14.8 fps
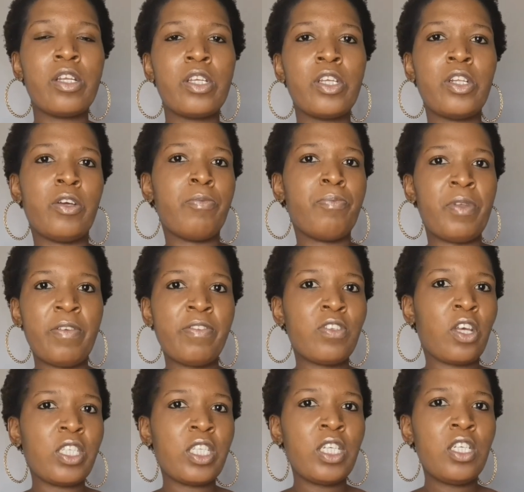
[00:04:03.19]
beef
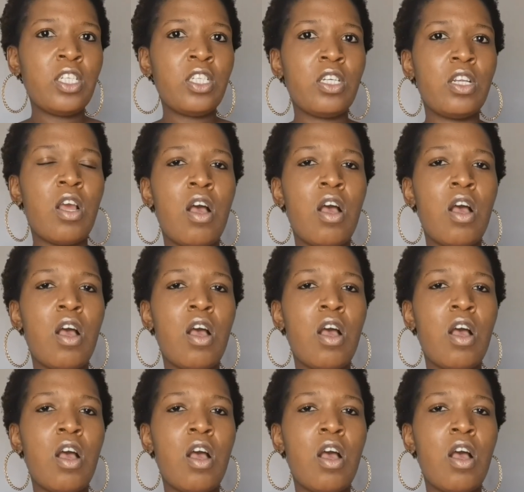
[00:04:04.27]
sausage.